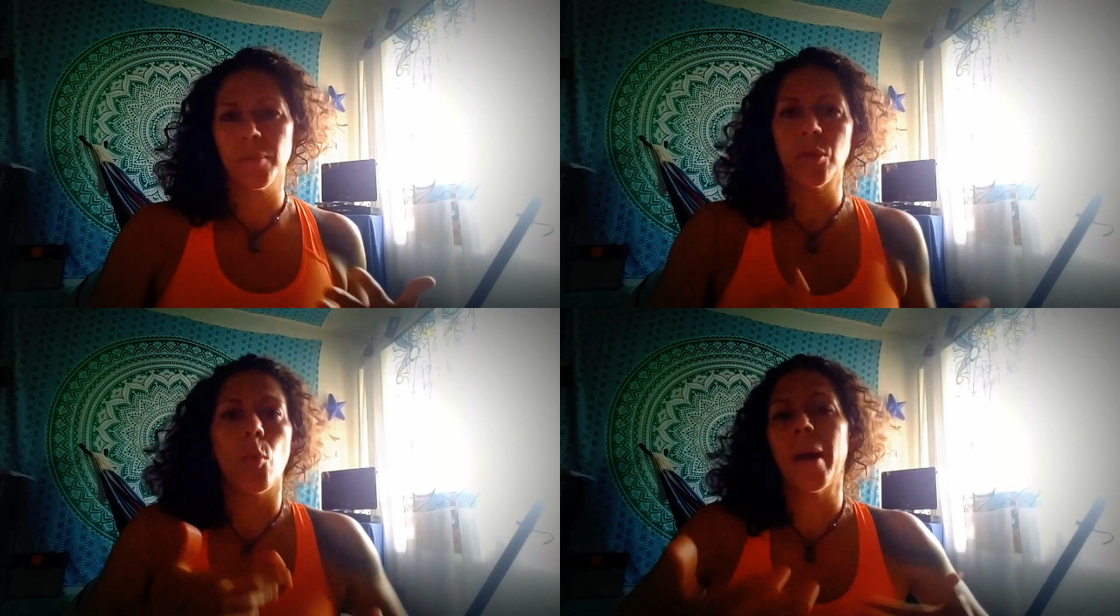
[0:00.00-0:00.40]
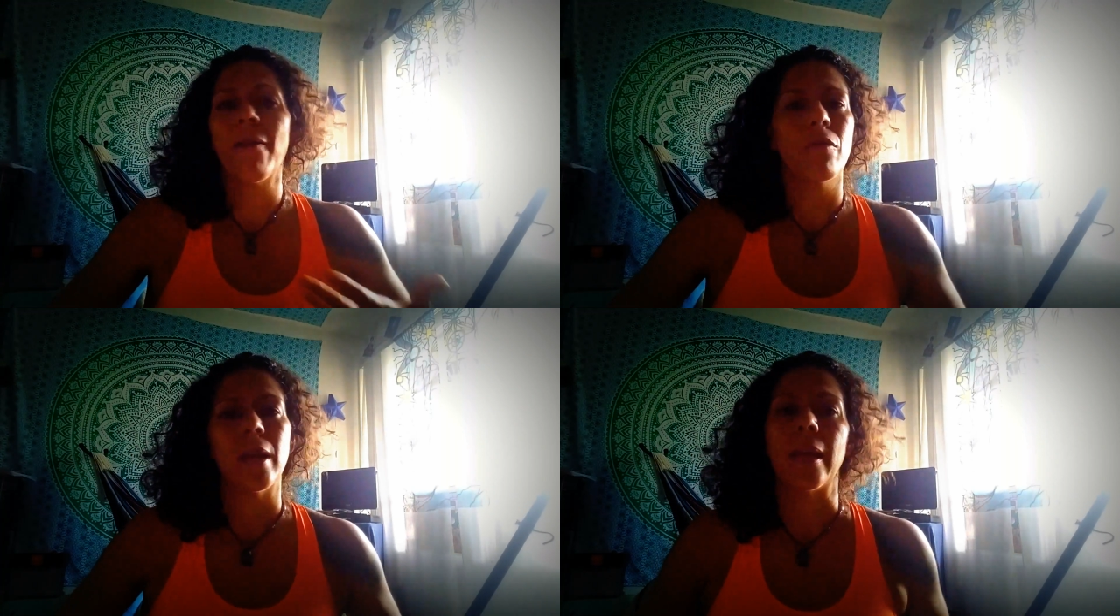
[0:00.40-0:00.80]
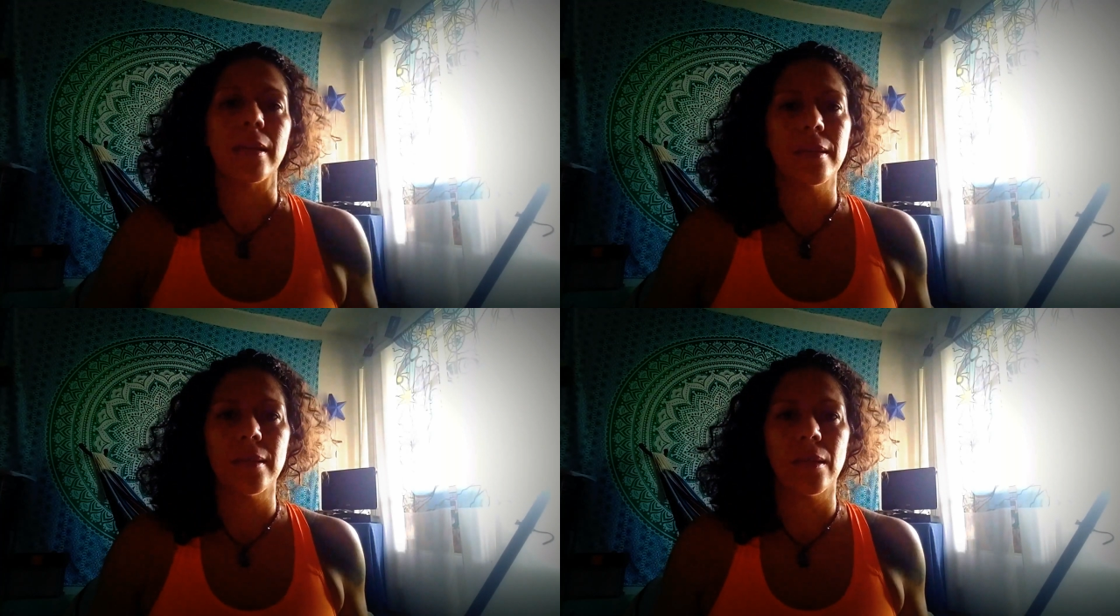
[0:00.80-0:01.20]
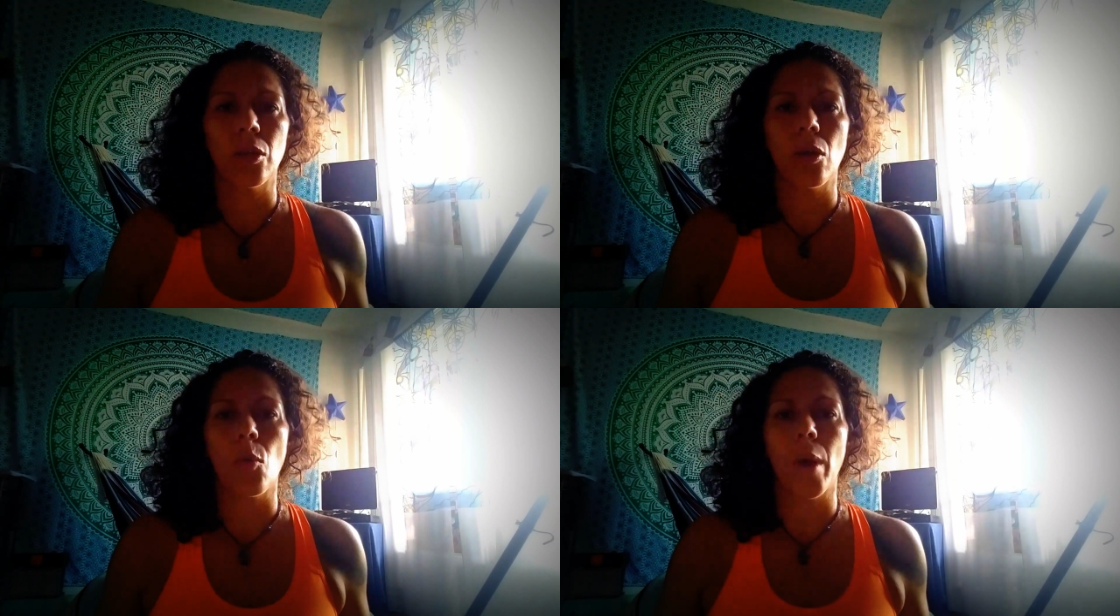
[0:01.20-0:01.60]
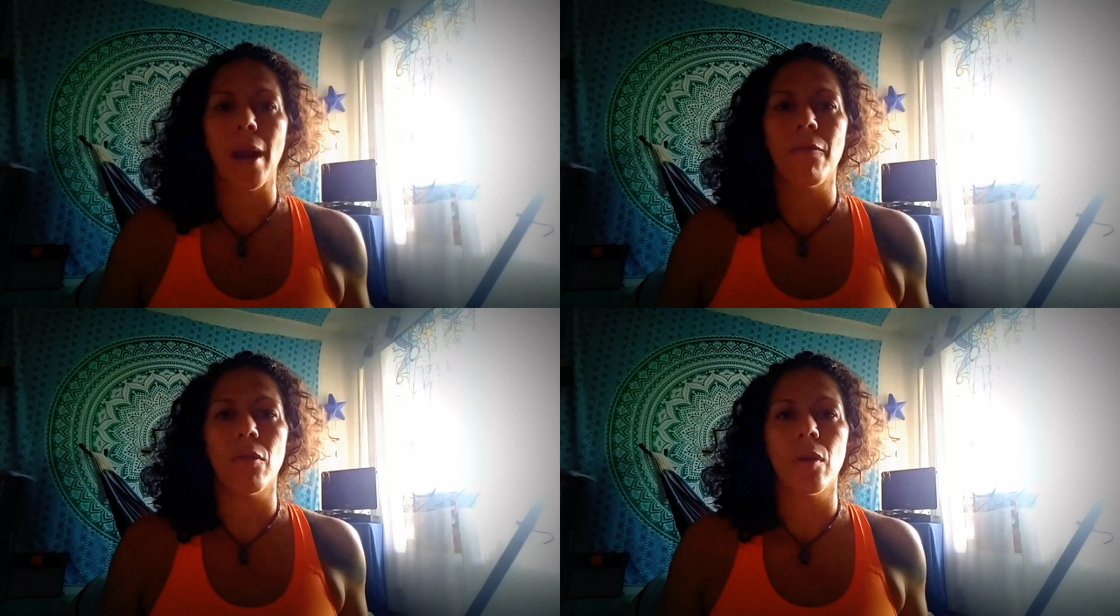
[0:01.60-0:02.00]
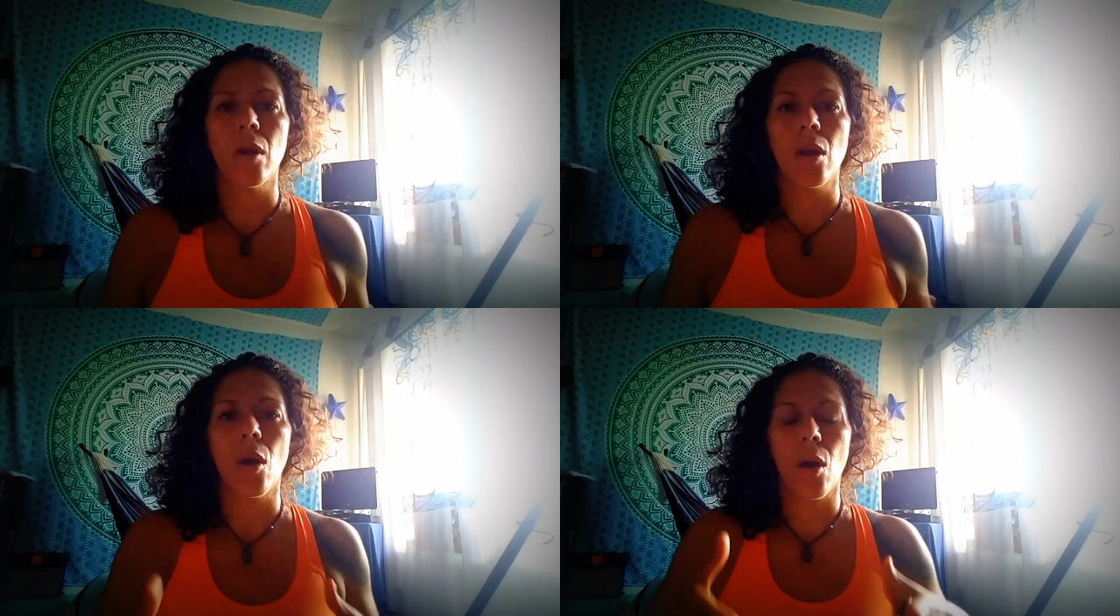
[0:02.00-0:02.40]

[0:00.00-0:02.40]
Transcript: whatever it is, whatever